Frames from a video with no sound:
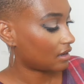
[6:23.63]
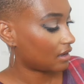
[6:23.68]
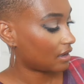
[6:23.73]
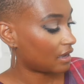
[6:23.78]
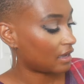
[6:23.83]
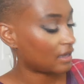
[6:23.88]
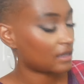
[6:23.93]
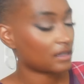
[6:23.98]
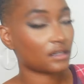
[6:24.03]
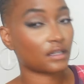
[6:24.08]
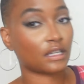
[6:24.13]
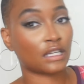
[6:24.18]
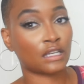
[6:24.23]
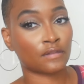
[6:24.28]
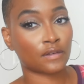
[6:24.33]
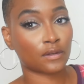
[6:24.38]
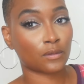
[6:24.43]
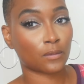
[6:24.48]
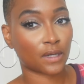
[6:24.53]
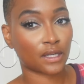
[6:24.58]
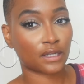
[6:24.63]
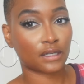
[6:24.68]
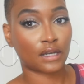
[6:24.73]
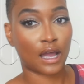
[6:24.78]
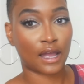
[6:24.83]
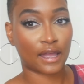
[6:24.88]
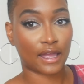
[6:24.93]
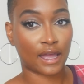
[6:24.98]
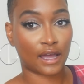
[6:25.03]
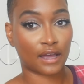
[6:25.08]
And even when
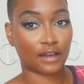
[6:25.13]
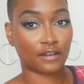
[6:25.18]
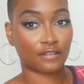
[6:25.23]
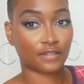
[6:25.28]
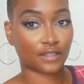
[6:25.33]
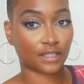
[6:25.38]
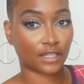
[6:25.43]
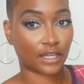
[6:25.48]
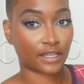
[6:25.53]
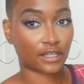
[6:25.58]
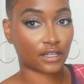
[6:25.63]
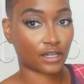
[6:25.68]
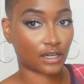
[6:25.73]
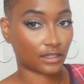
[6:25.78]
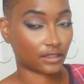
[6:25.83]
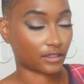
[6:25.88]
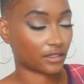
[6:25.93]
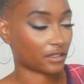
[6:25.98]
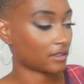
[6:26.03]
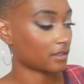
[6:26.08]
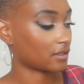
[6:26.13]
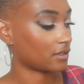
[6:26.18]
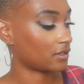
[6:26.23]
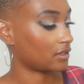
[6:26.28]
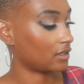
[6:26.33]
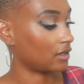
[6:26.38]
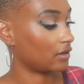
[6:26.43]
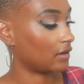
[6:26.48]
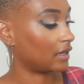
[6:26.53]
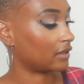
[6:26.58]
I have a light color,
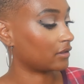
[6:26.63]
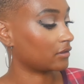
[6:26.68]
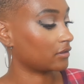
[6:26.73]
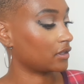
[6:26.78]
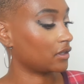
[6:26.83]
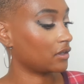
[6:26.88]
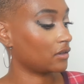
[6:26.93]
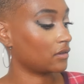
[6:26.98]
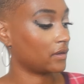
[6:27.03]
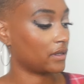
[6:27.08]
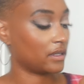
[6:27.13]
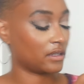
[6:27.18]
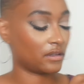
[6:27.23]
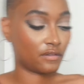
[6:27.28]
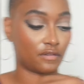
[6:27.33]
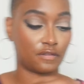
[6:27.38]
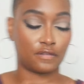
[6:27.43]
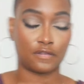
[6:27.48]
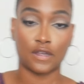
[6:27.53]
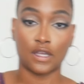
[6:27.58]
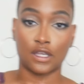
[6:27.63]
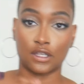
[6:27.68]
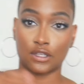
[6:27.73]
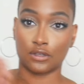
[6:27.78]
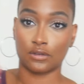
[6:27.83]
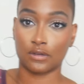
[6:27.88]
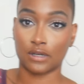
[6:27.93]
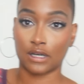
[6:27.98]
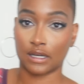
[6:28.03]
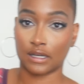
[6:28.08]
so I don't know if
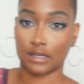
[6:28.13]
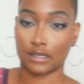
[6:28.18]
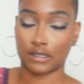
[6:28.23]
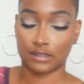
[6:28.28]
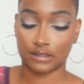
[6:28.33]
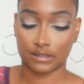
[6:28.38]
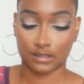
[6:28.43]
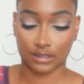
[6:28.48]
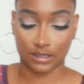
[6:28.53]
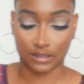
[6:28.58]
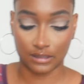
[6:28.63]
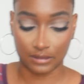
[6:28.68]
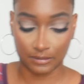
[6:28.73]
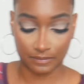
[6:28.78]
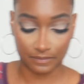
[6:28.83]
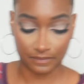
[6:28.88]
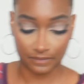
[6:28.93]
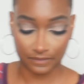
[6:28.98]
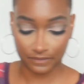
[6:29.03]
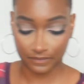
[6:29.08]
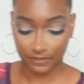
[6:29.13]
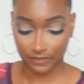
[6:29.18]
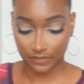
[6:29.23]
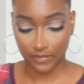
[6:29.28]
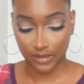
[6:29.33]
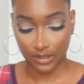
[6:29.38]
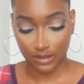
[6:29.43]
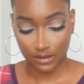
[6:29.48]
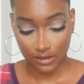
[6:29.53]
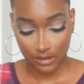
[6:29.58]
you guys um,
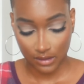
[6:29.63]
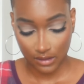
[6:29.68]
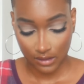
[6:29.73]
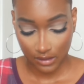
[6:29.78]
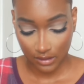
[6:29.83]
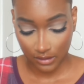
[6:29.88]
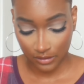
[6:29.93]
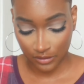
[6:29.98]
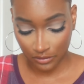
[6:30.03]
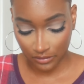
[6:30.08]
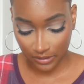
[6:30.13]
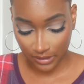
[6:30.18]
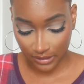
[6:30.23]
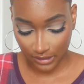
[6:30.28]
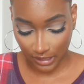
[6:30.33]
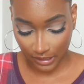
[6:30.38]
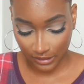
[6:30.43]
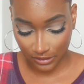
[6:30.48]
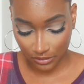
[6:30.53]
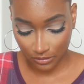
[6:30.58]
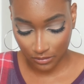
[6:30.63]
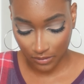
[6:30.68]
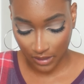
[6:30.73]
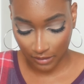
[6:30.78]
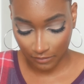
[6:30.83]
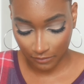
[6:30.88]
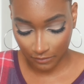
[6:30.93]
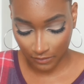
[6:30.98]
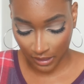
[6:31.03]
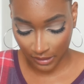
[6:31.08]
notice, I do
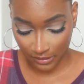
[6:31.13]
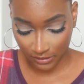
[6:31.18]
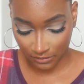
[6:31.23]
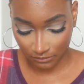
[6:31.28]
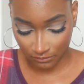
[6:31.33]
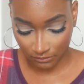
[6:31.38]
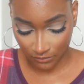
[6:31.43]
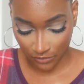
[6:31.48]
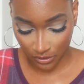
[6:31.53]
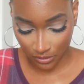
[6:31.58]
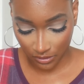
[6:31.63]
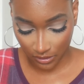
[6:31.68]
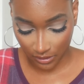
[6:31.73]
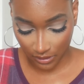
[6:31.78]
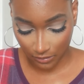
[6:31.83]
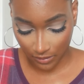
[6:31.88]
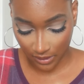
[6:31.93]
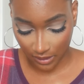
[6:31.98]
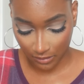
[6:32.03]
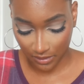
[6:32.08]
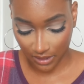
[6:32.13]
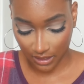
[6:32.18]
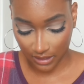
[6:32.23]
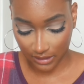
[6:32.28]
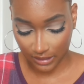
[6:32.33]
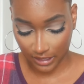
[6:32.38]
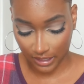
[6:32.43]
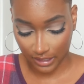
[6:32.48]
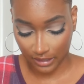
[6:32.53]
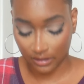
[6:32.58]
have, I usually wear
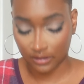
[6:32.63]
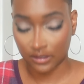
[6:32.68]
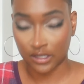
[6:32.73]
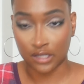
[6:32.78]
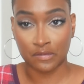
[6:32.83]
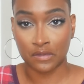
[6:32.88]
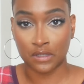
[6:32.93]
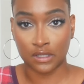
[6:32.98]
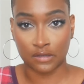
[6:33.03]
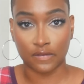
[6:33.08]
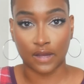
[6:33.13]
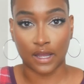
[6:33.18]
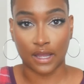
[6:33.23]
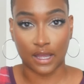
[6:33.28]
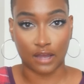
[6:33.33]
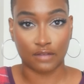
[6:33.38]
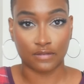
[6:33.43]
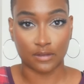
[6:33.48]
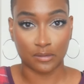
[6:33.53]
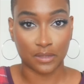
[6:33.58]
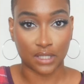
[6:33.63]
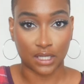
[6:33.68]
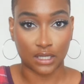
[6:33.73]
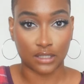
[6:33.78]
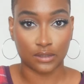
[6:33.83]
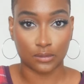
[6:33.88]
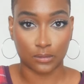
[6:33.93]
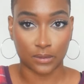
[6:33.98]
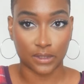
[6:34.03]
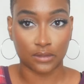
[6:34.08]
blonde hair. Even if I have a
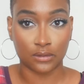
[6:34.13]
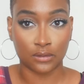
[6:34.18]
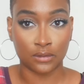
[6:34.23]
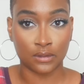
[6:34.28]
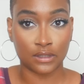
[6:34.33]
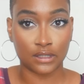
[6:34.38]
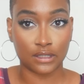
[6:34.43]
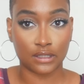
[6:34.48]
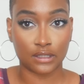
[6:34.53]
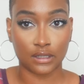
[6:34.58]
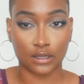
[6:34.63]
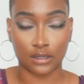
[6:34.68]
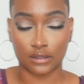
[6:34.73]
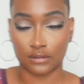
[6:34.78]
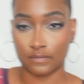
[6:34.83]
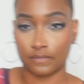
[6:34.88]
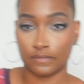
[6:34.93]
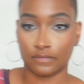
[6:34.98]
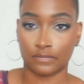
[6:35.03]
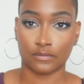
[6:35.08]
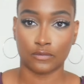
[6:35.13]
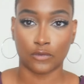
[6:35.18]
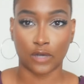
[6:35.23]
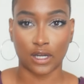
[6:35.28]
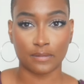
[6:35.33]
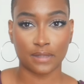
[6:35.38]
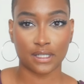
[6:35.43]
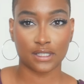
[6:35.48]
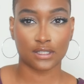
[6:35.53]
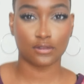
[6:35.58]
blonde wig on, why
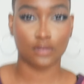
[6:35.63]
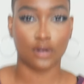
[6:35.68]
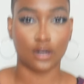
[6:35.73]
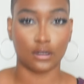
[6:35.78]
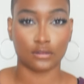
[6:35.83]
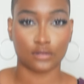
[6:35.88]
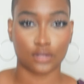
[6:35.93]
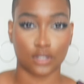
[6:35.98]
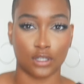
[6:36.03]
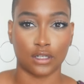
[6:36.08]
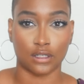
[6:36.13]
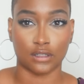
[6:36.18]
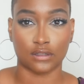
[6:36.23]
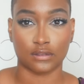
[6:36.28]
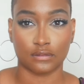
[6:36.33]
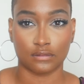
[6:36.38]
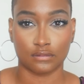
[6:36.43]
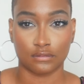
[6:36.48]
am I so tall?